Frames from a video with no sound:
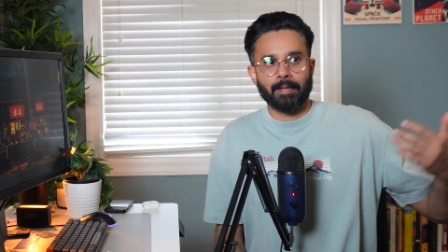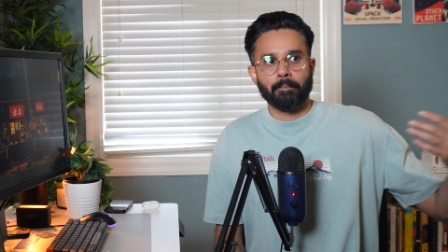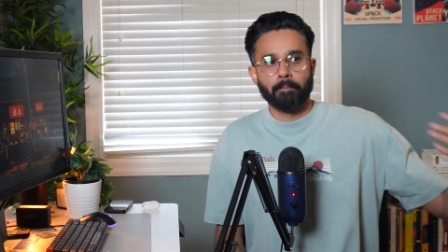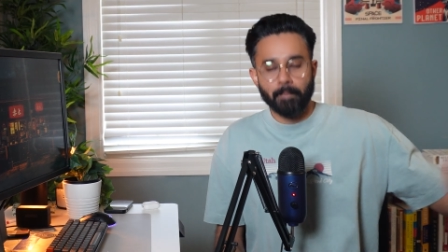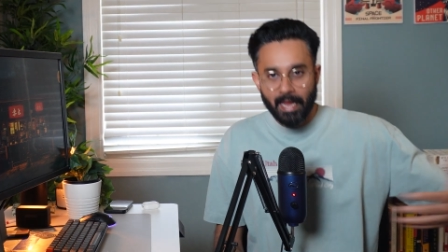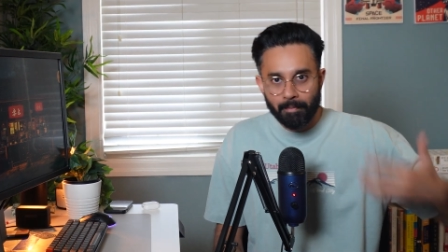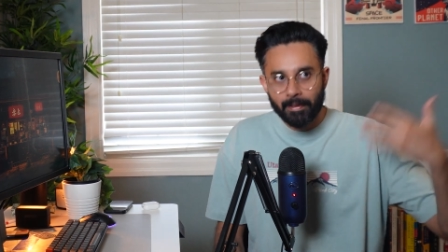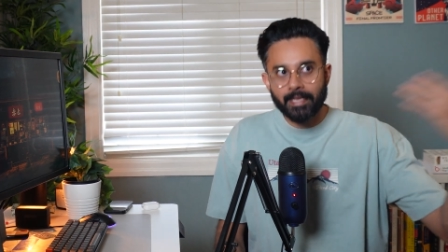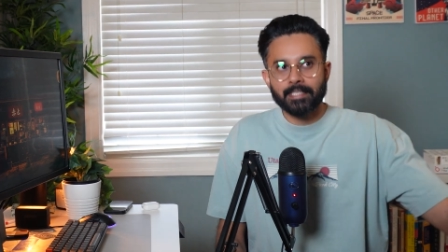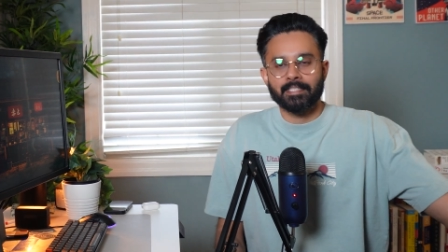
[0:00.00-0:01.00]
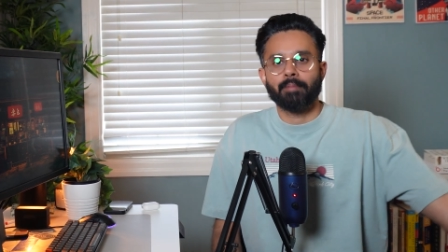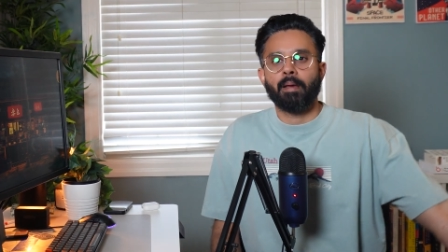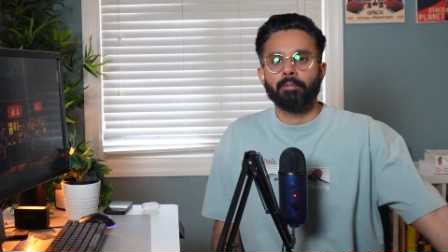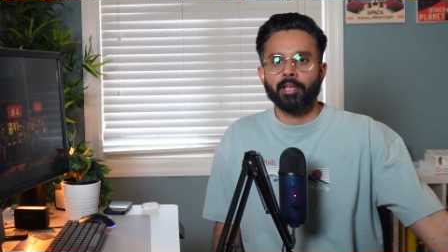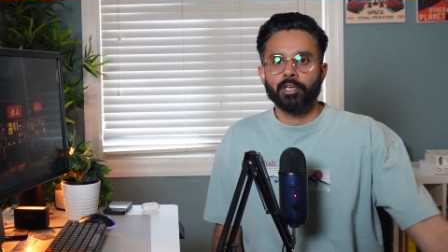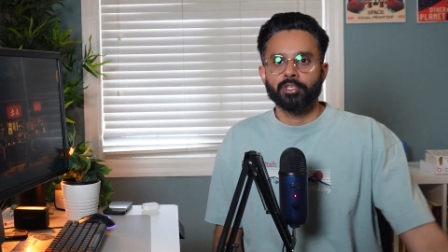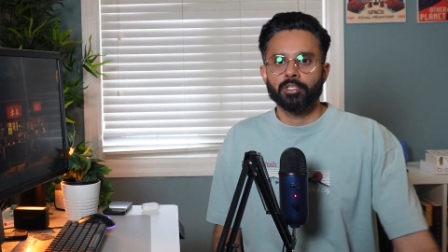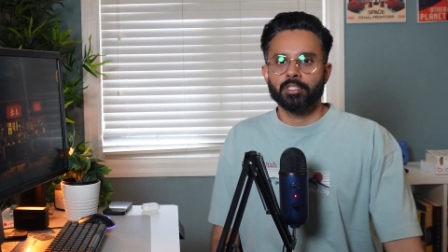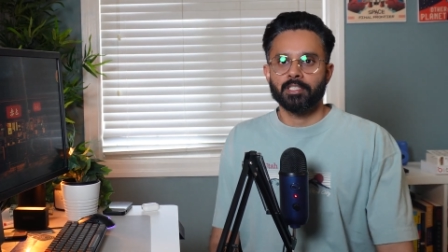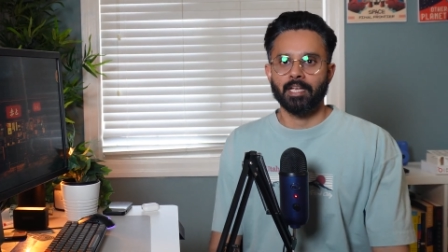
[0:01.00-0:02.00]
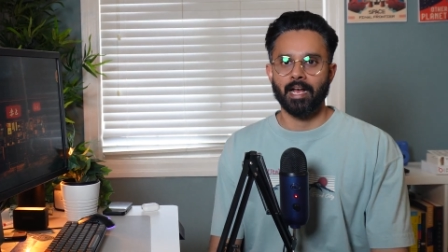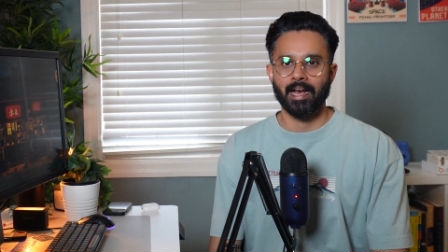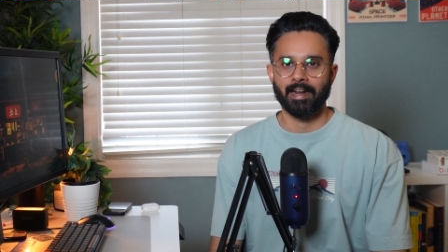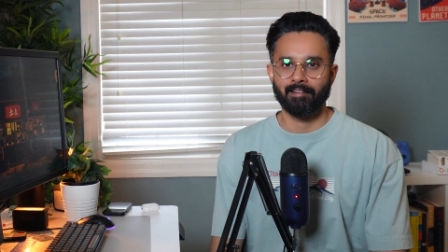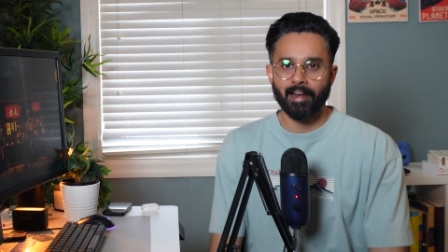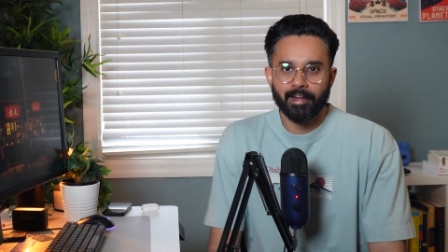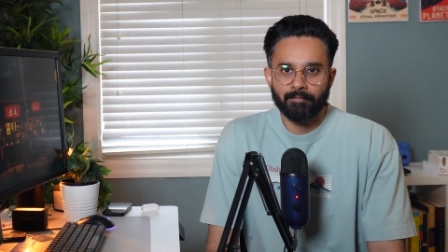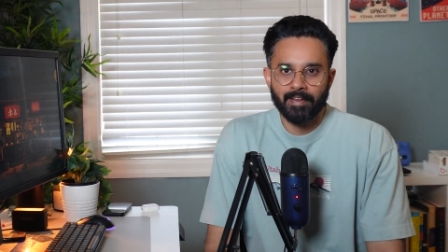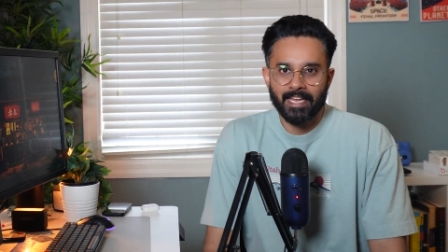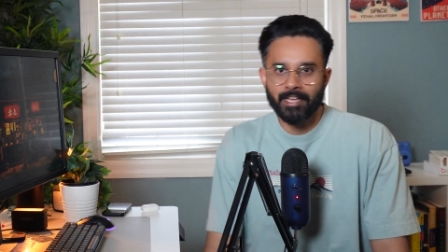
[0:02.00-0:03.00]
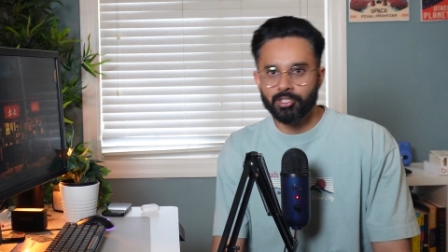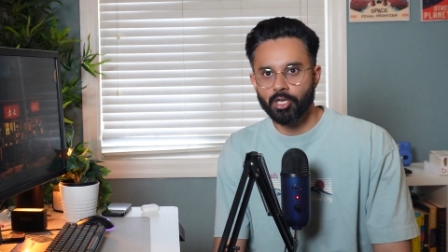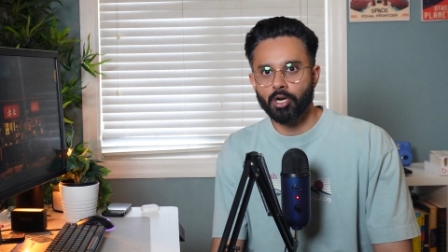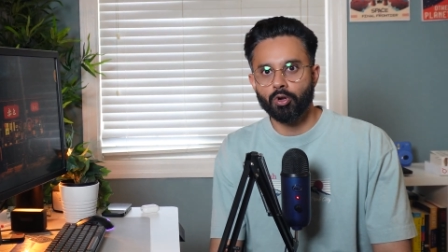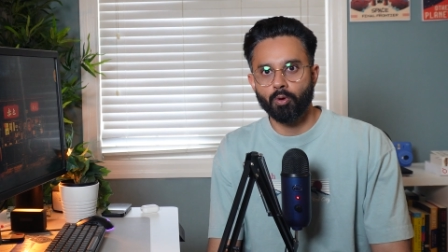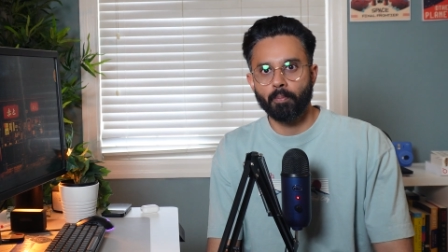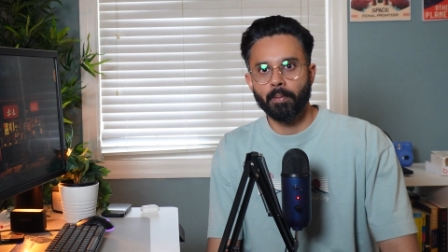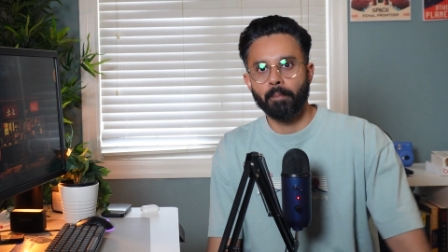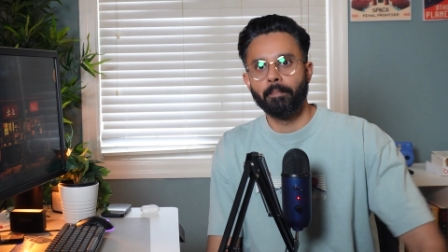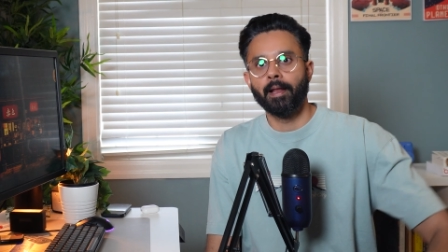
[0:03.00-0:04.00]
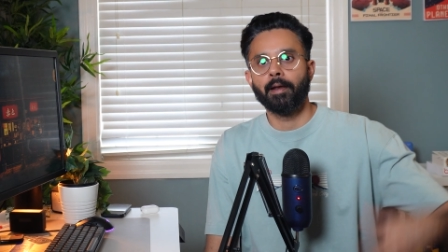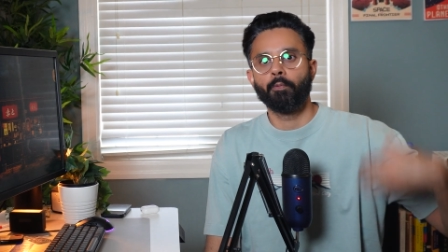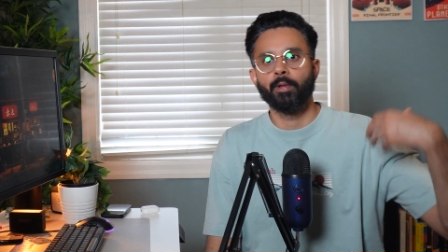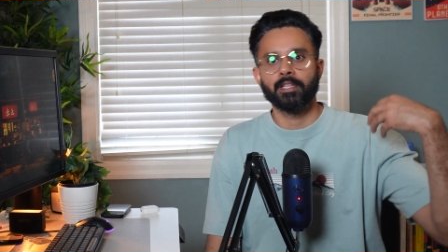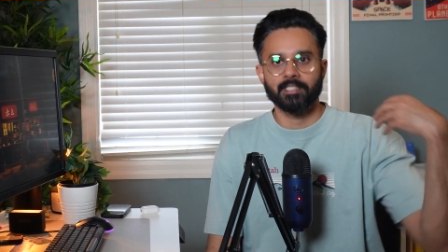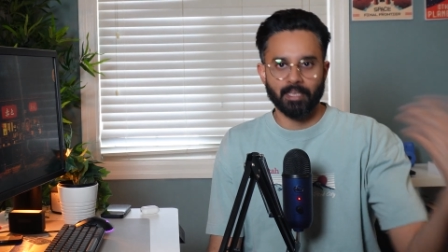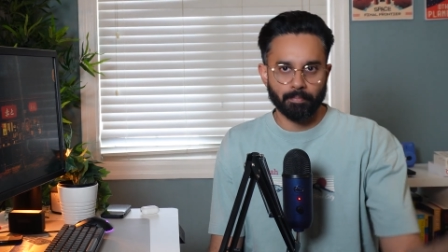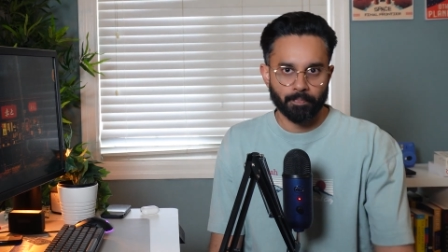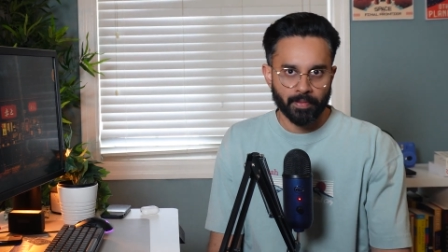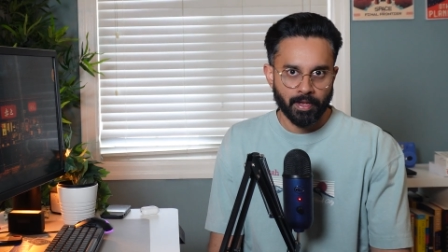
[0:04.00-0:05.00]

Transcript: maybe some applications are relatively easier to be built with some